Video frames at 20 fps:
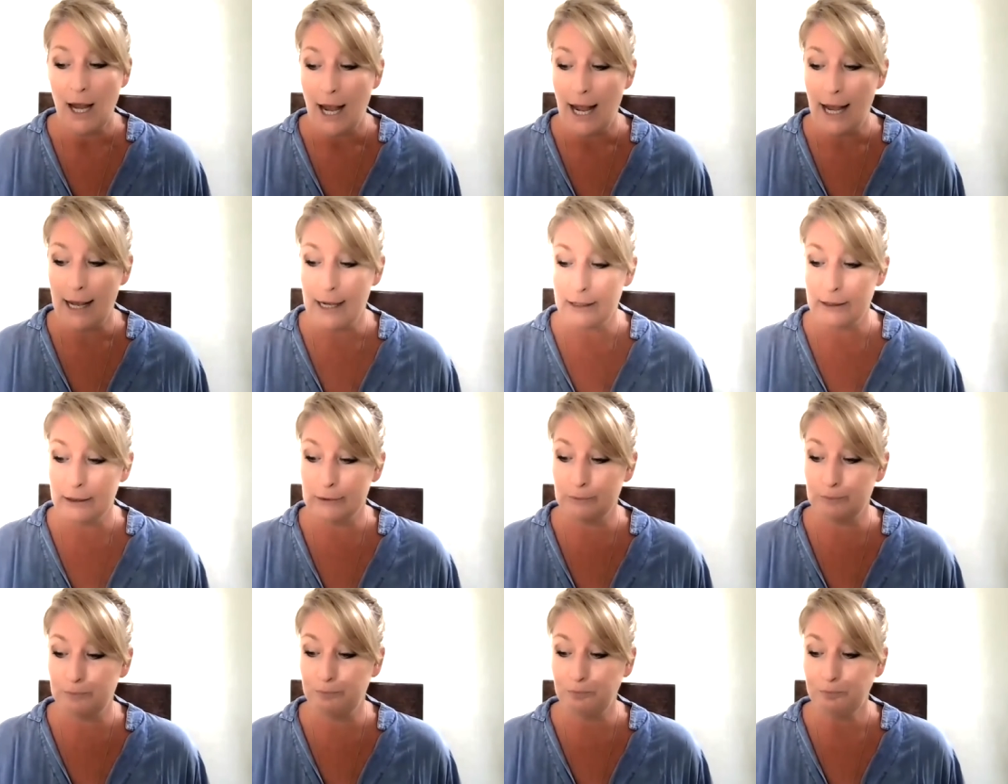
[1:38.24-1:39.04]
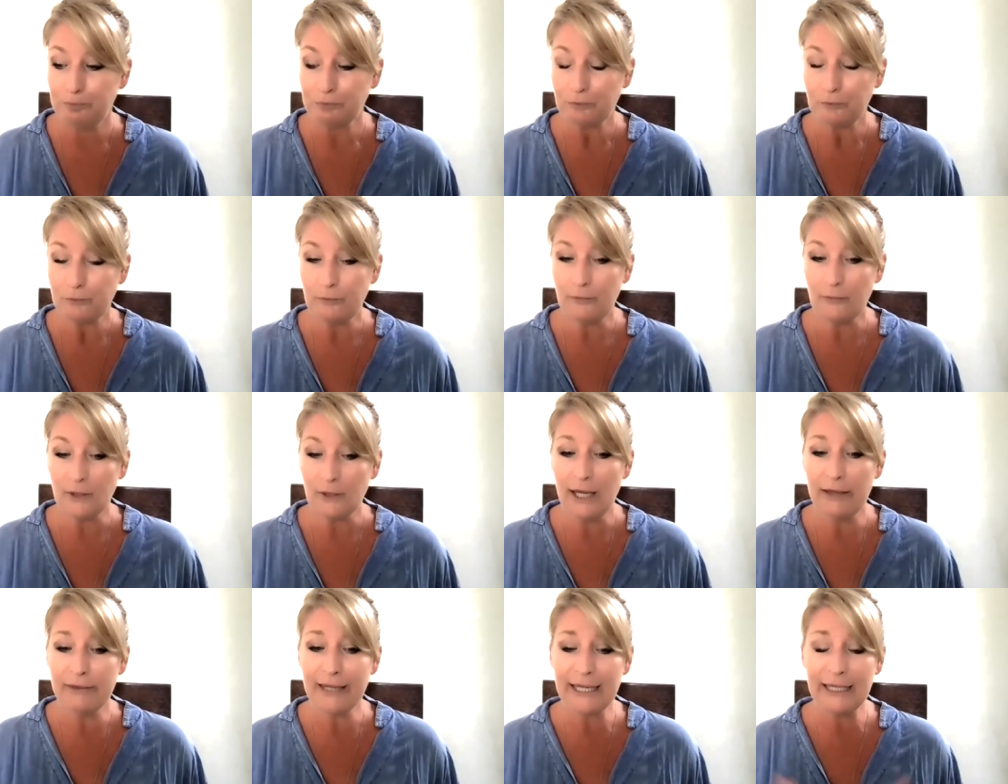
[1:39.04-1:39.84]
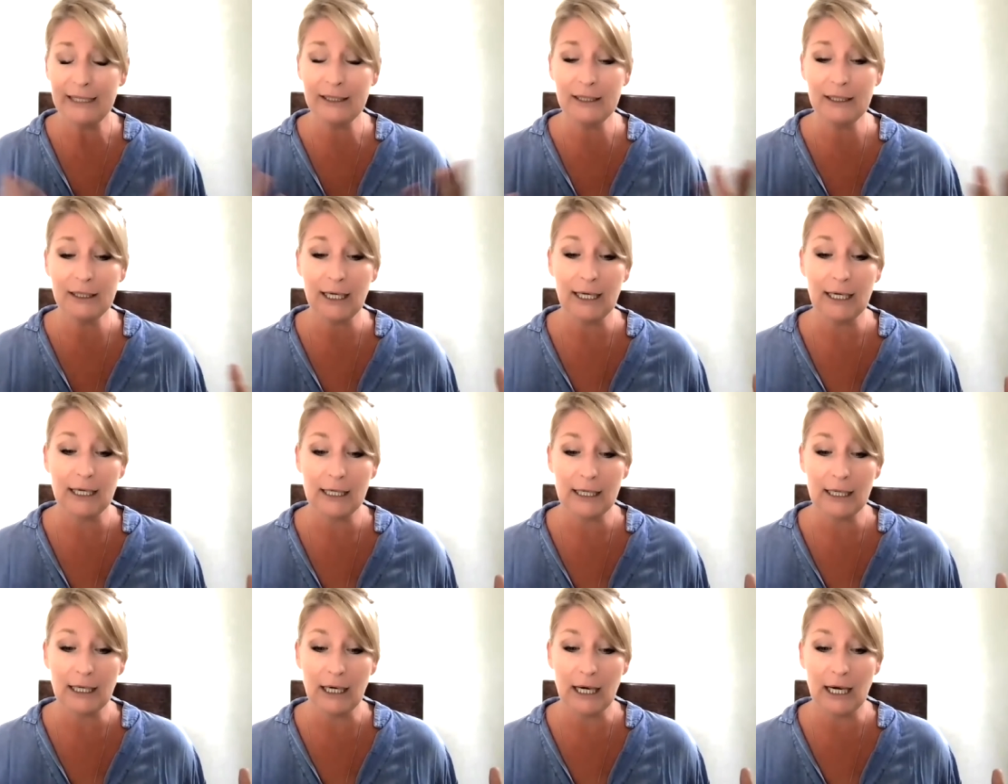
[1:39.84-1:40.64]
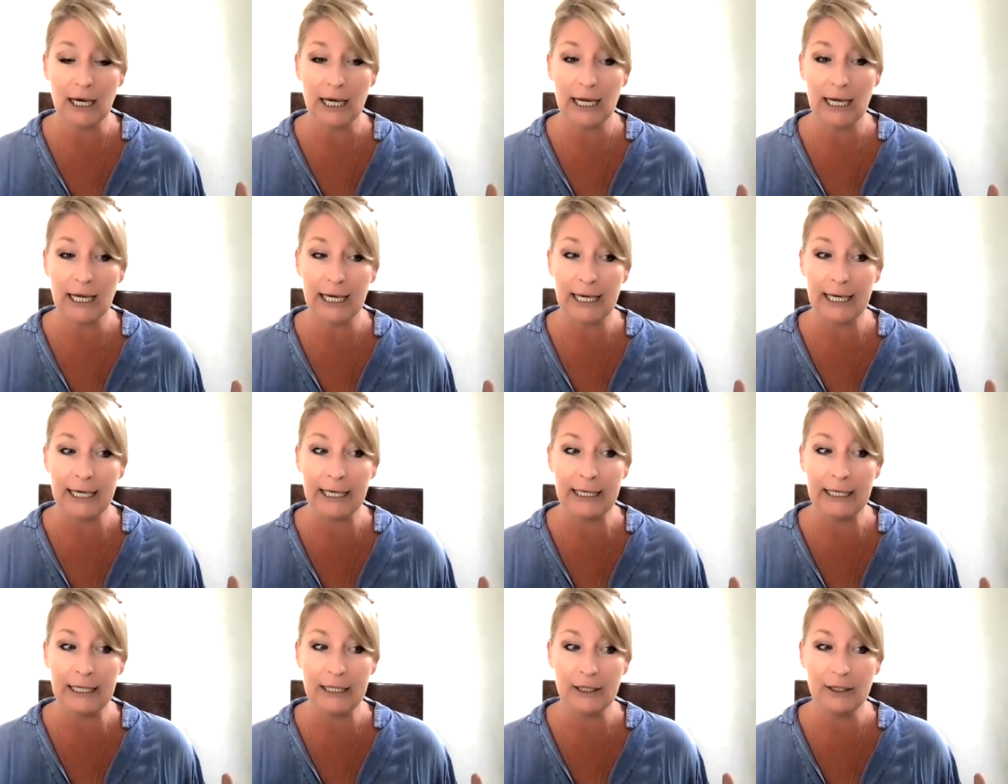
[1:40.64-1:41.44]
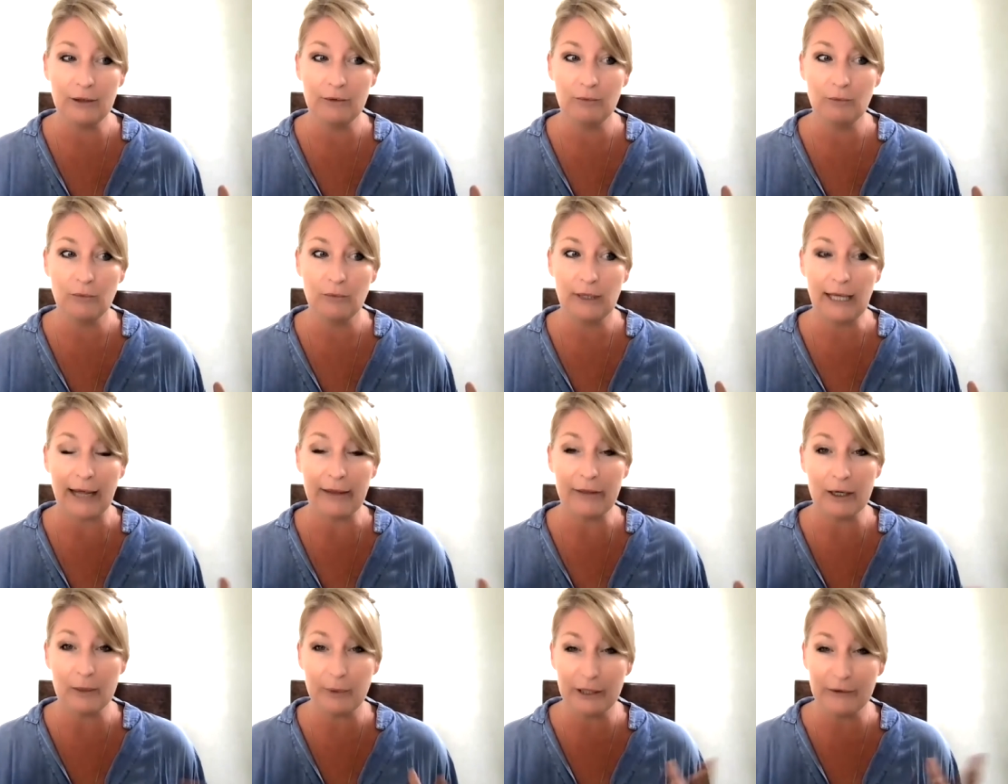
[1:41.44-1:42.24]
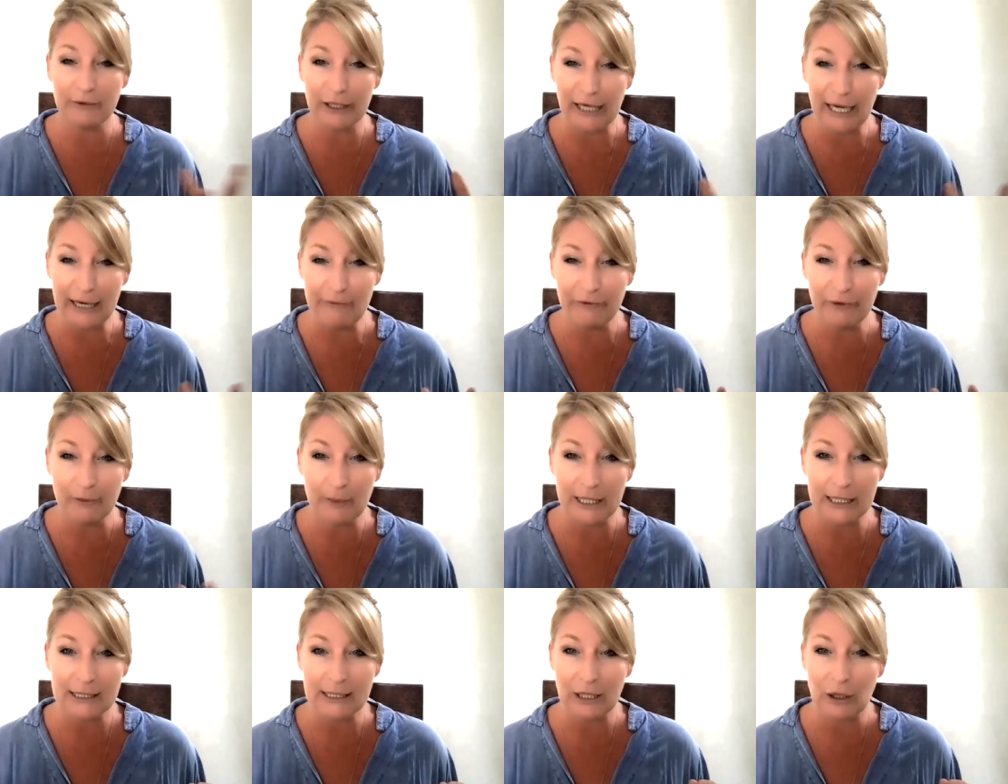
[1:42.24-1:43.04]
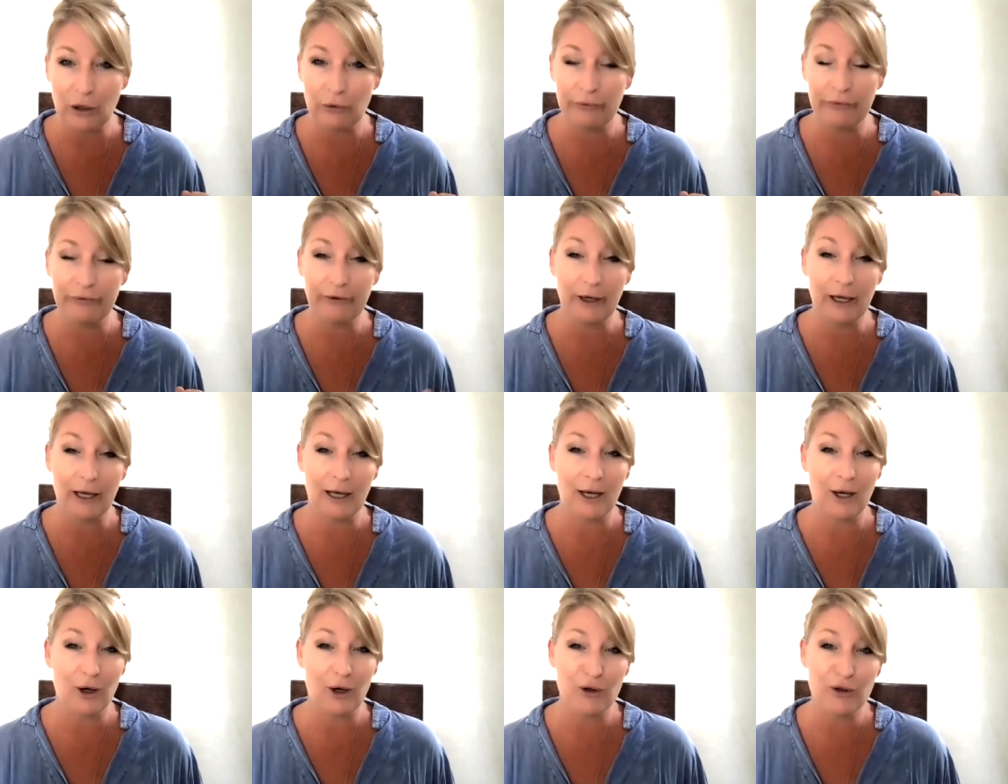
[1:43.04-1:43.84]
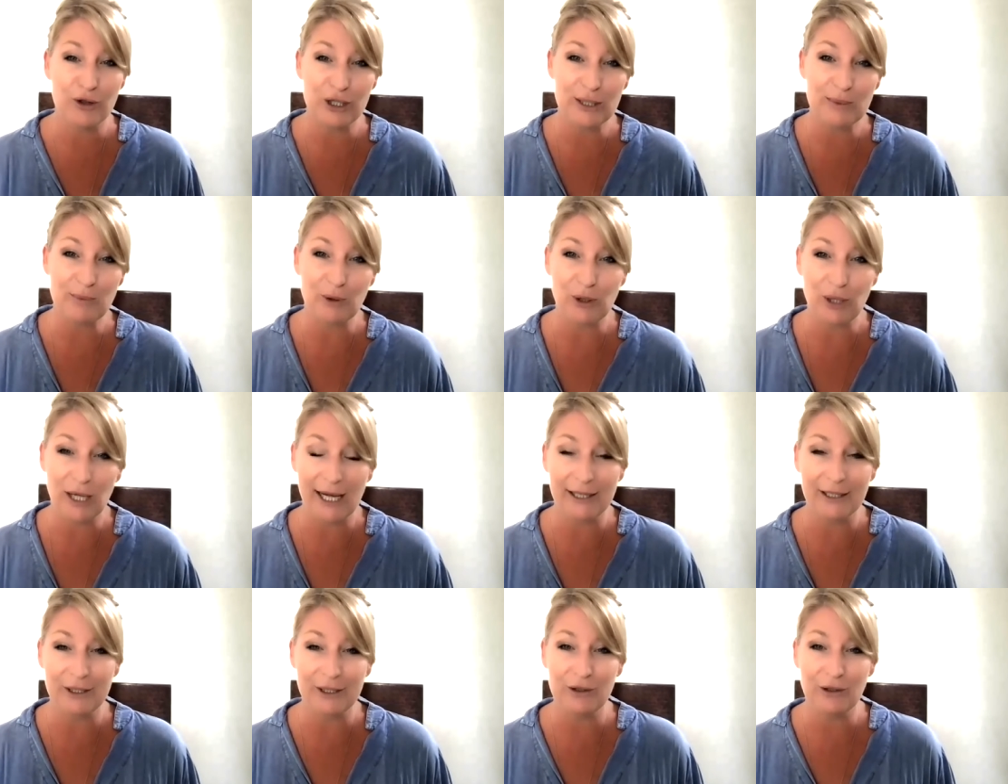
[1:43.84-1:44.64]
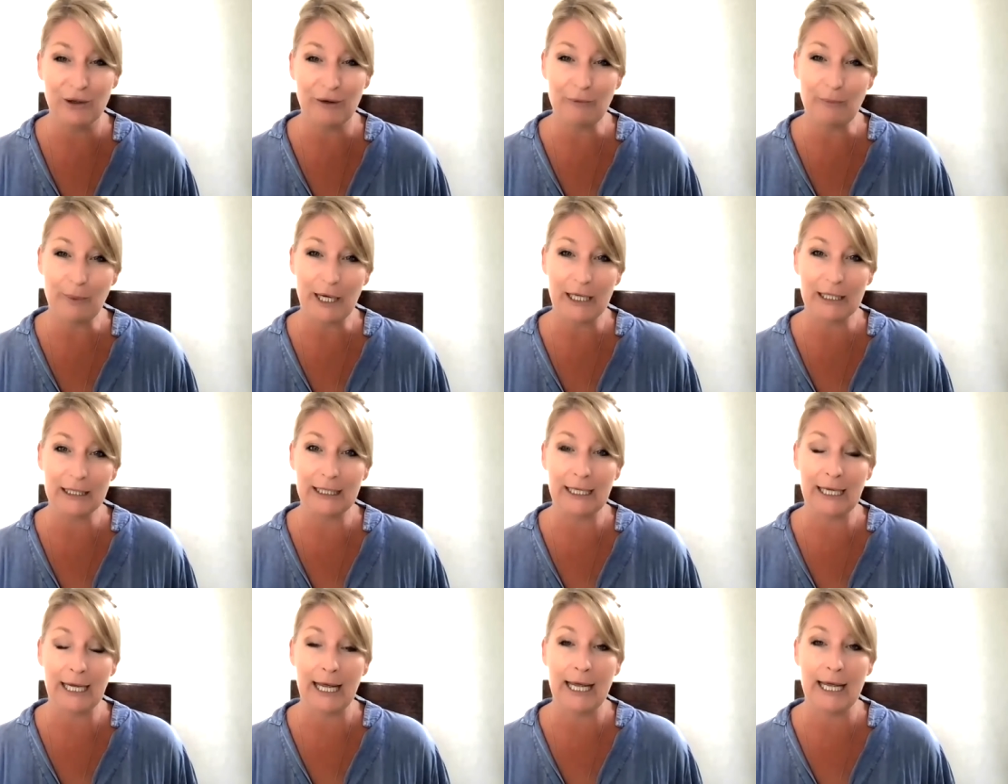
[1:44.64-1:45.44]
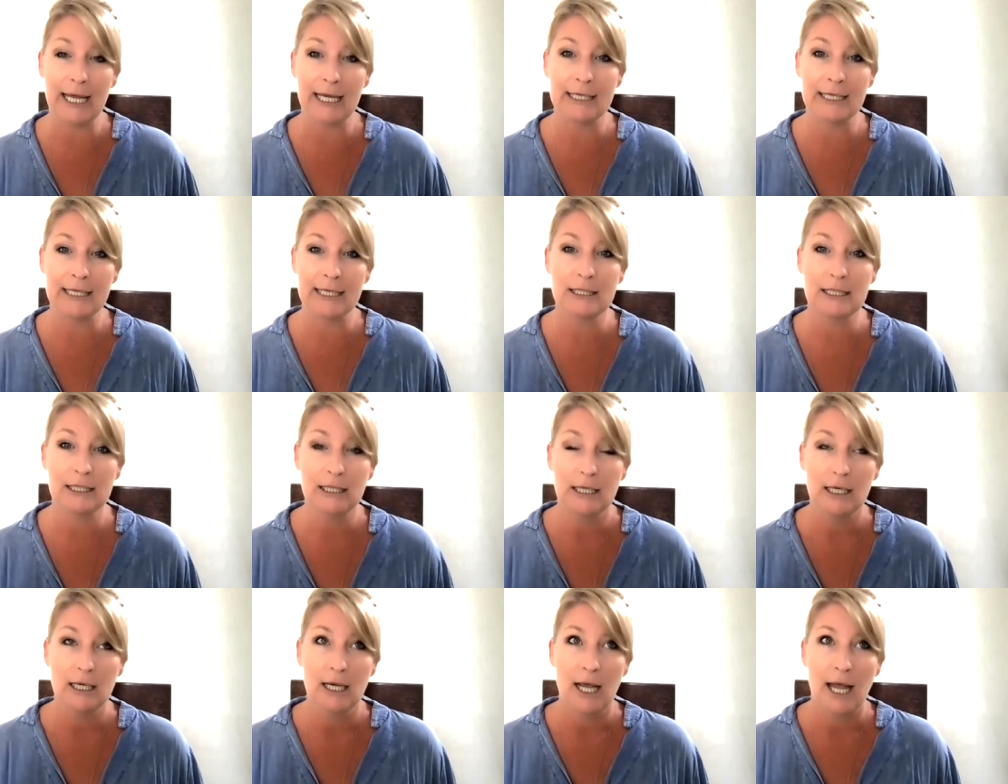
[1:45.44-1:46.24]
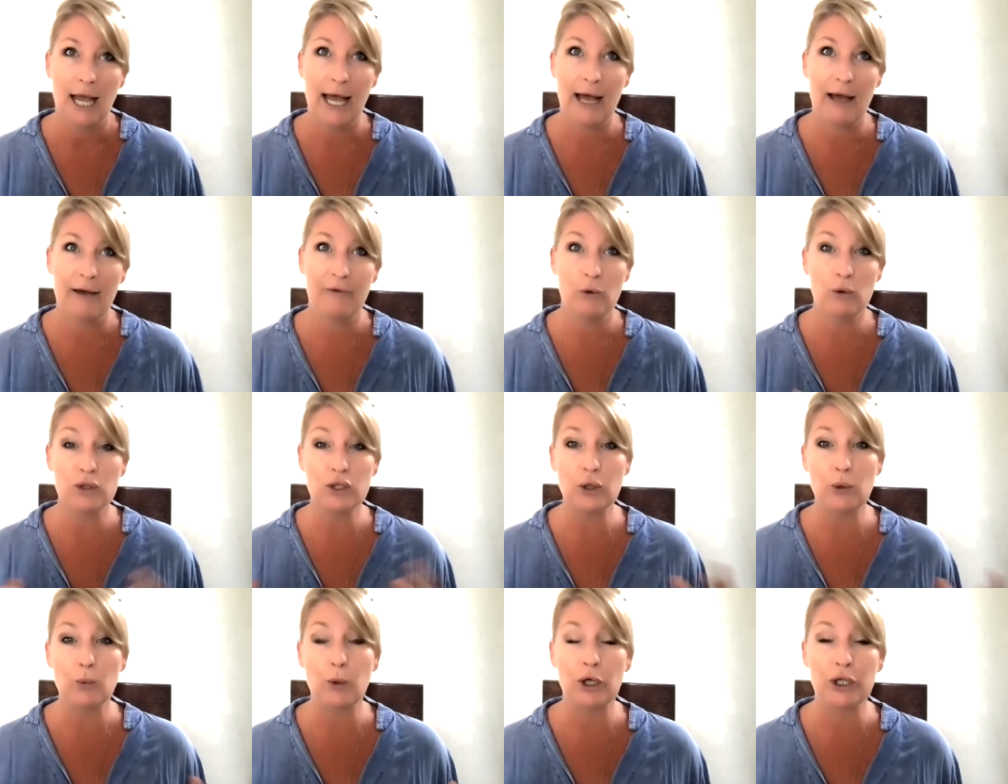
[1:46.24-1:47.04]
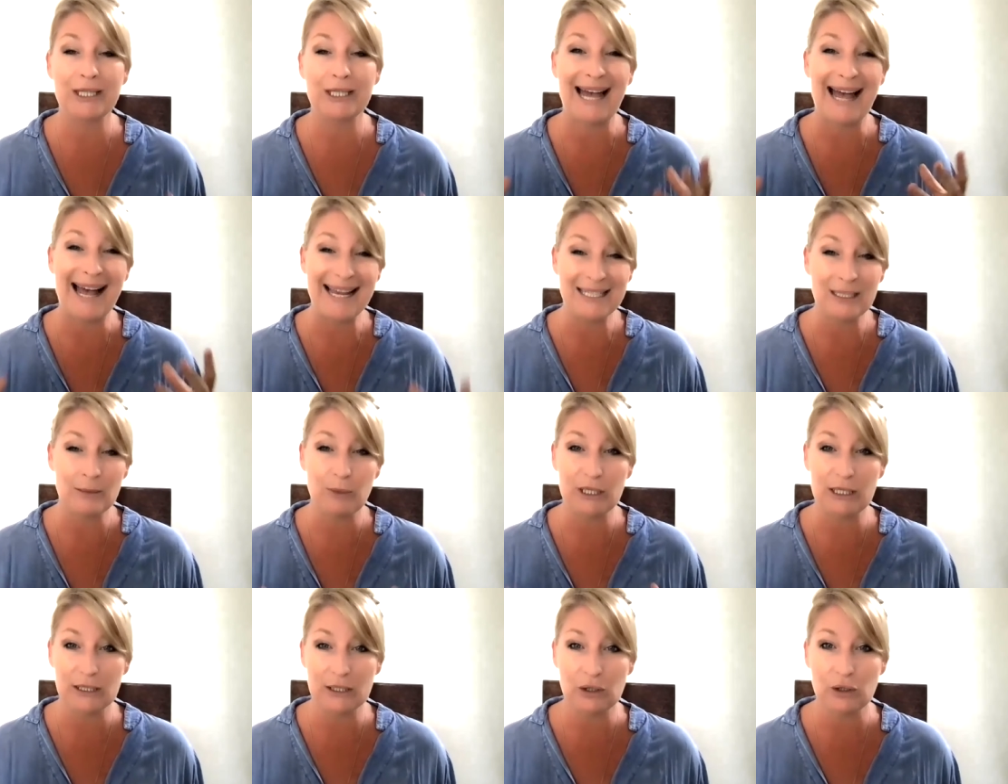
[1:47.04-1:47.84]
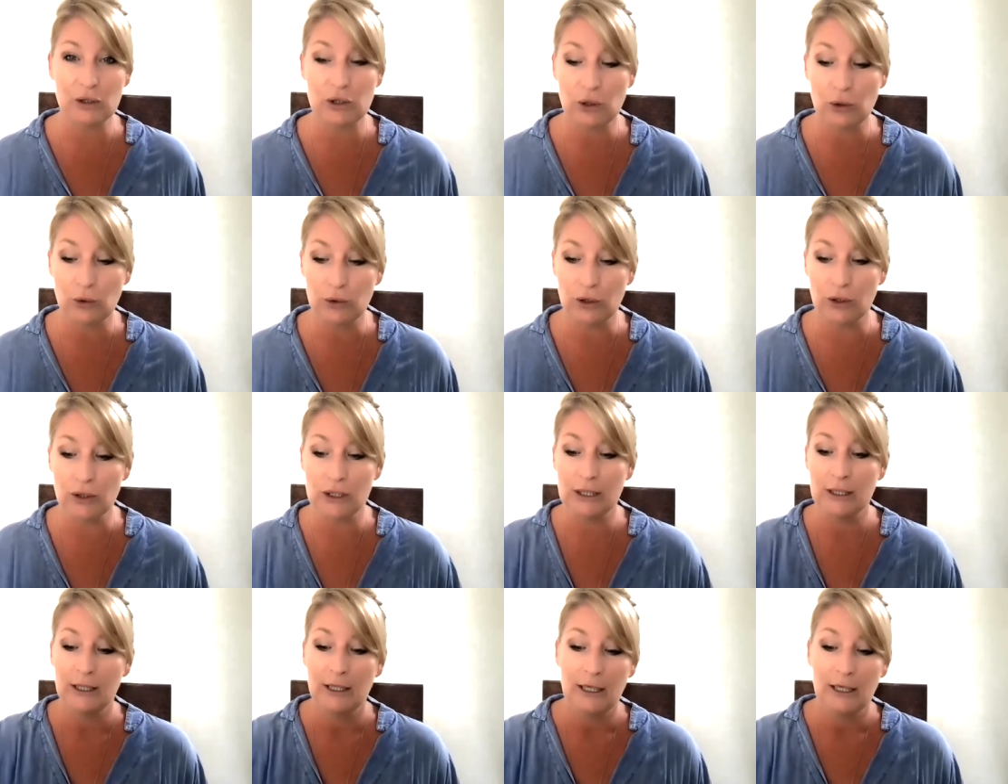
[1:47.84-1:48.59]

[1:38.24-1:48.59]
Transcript: And then I gathered a bit of a name for myself on the small island of Bali, and have also worked as a business consultant